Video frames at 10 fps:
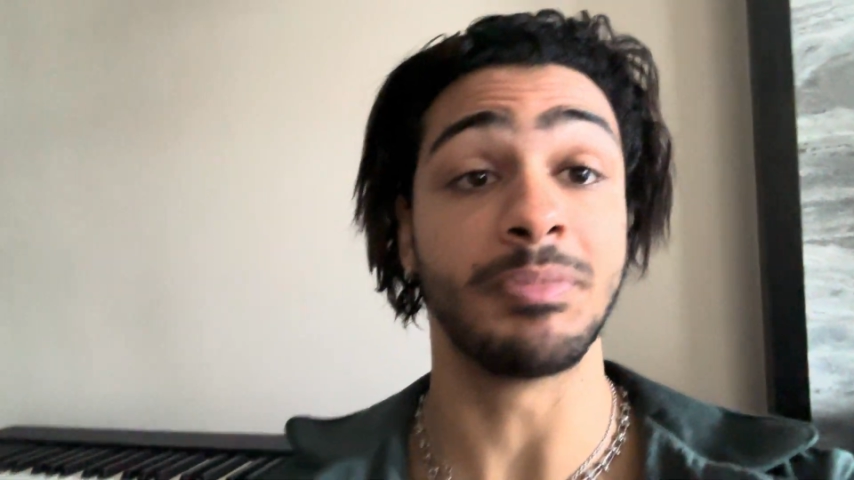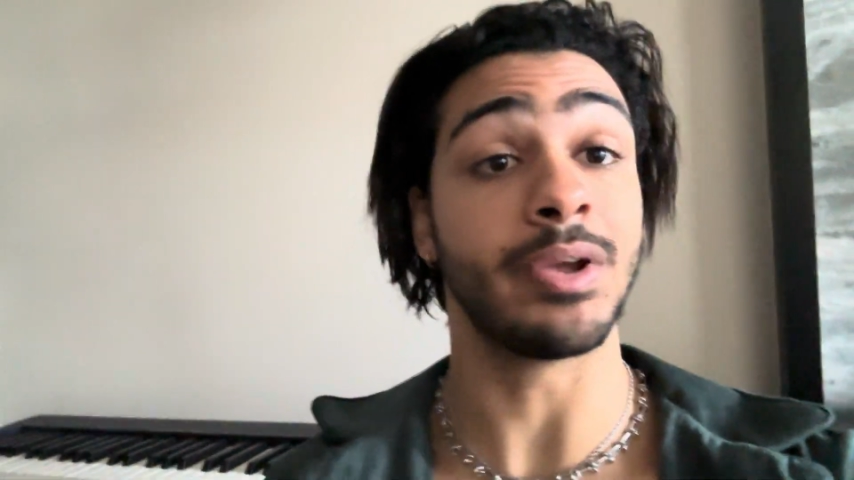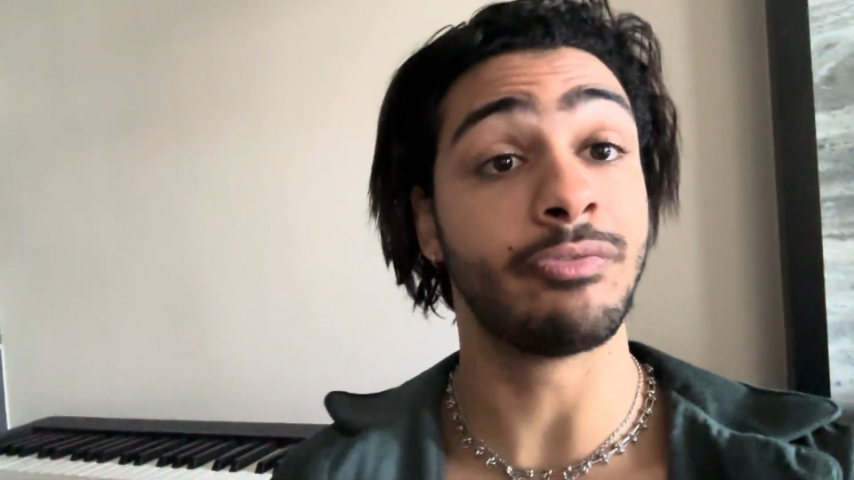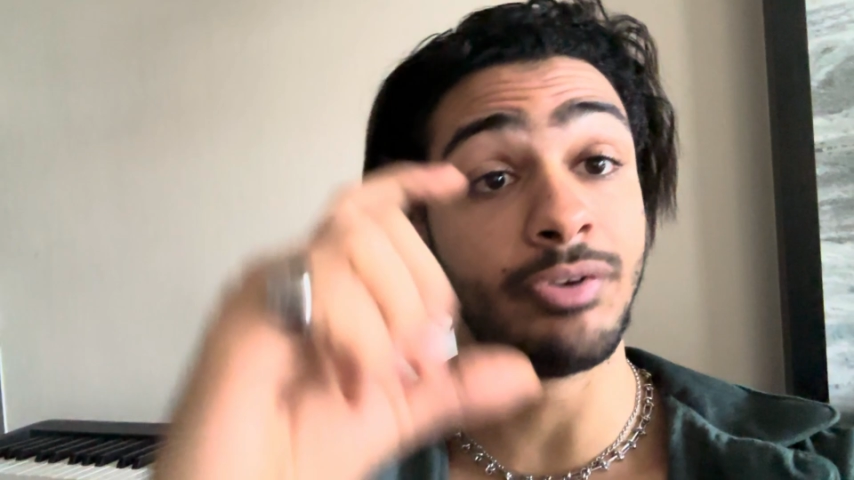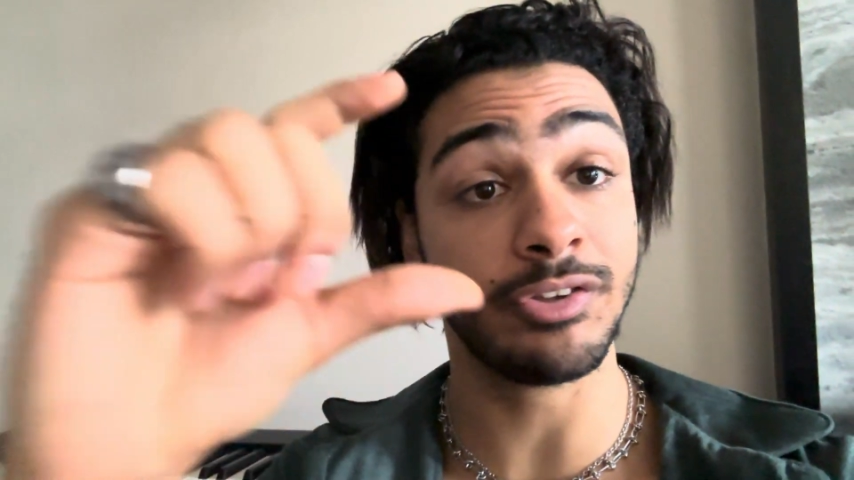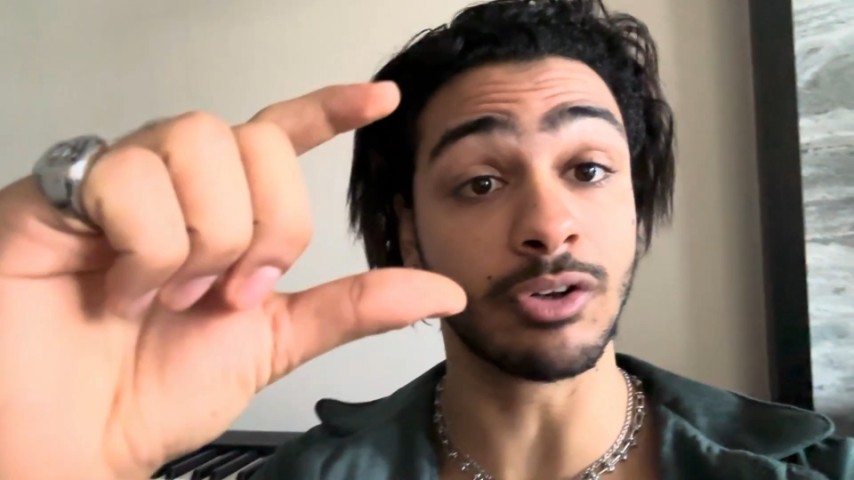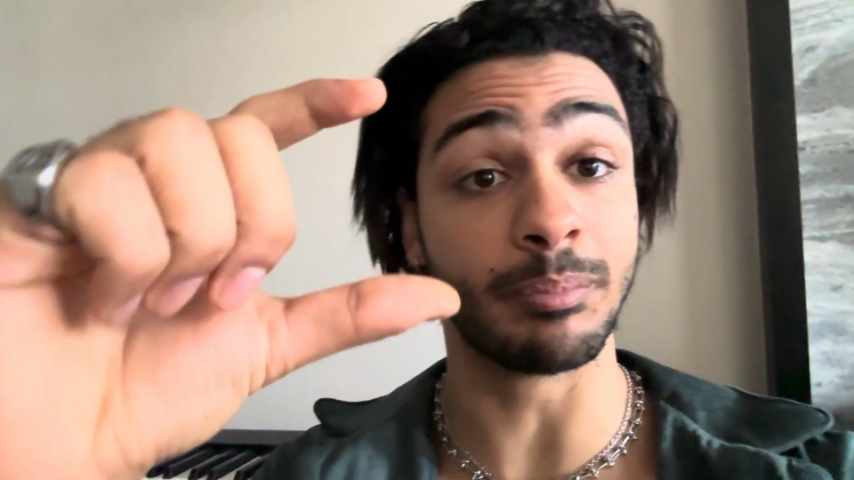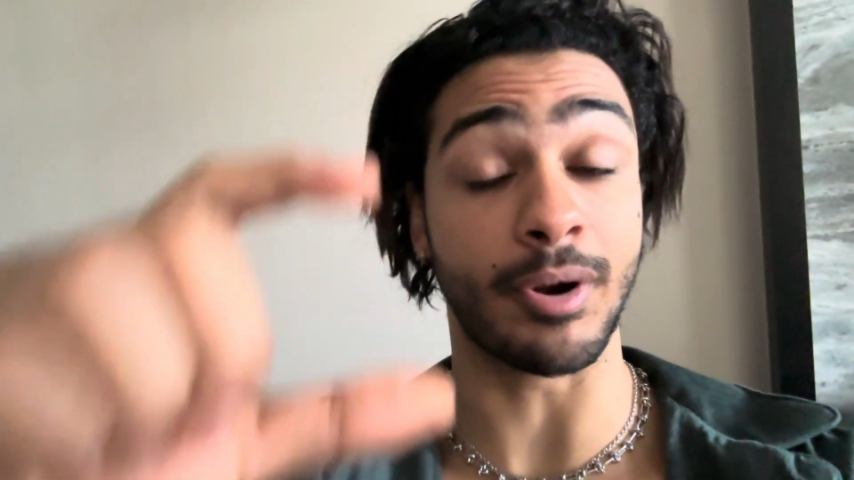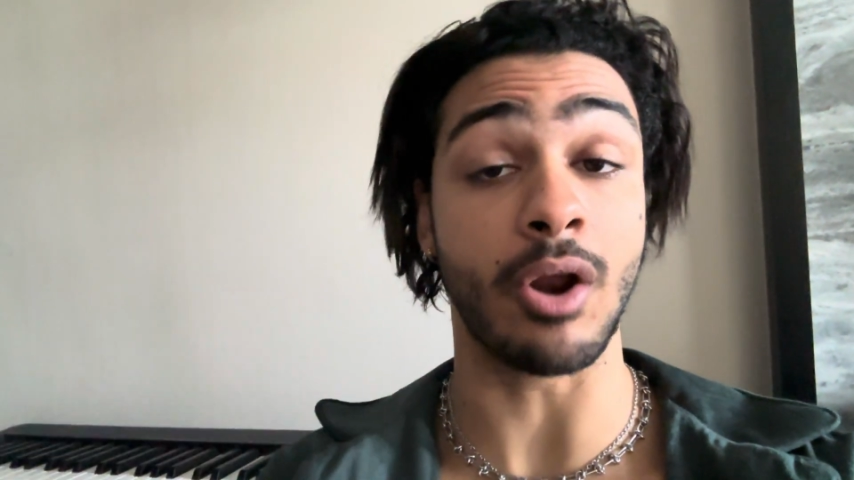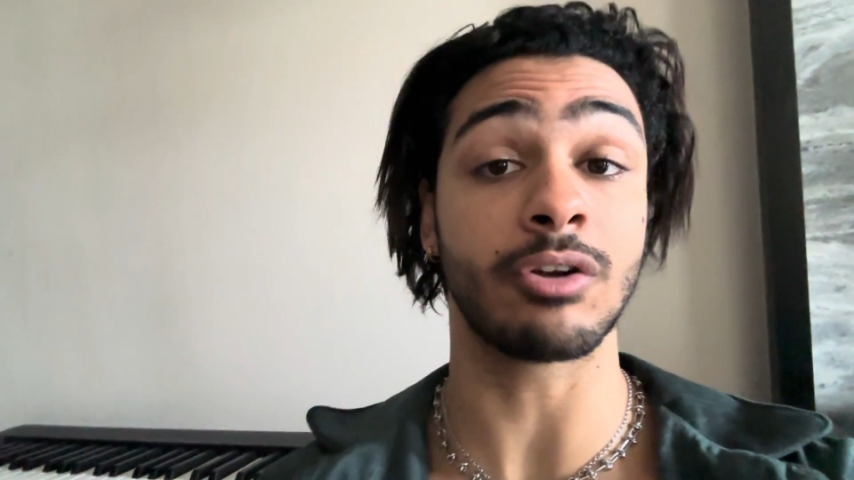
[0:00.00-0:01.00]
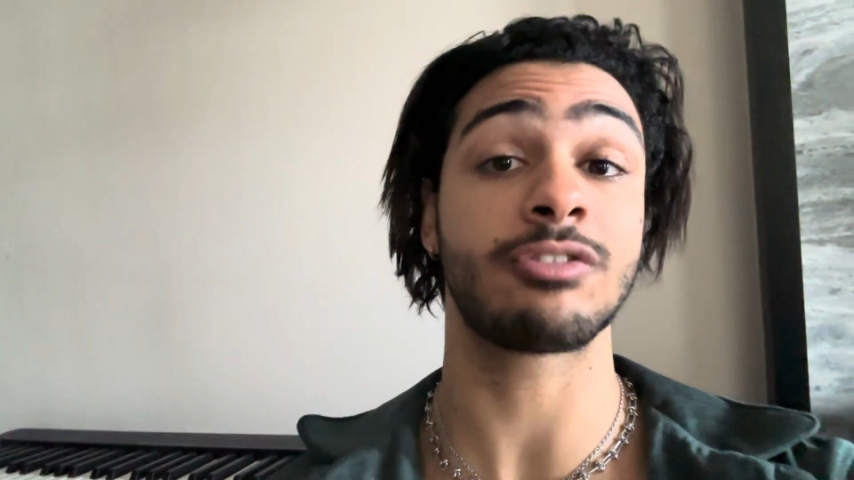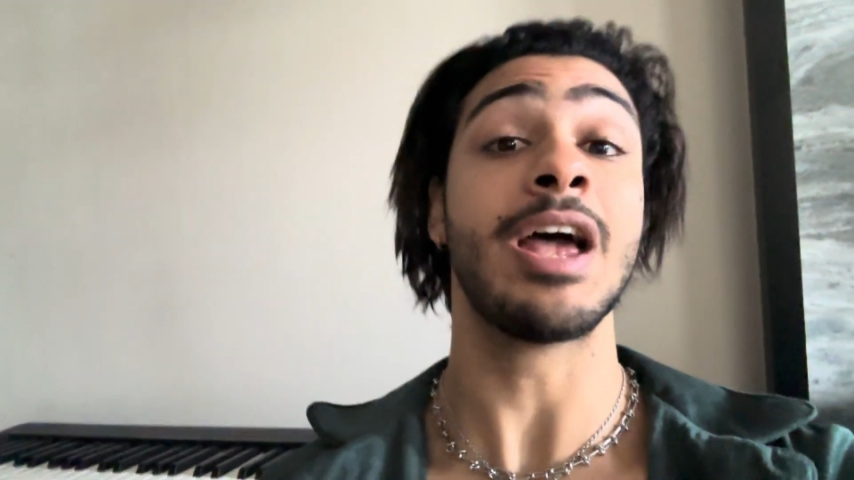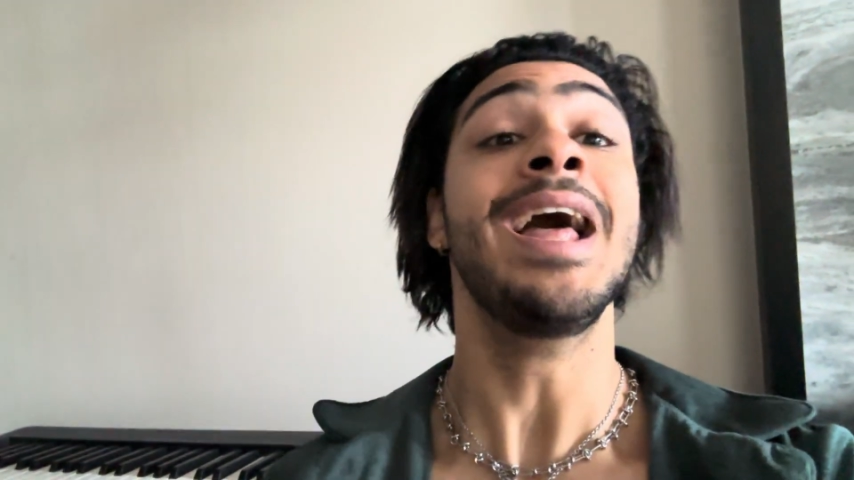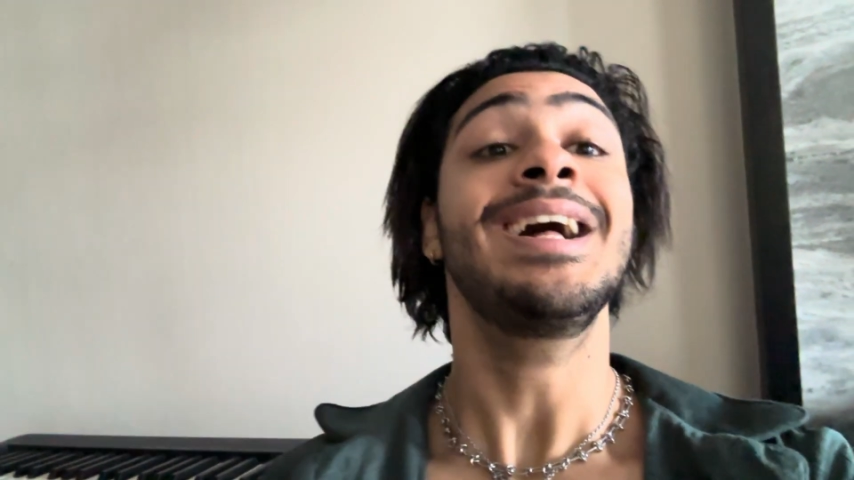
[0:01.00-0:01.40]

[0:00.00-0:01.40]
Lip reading: they have physical products,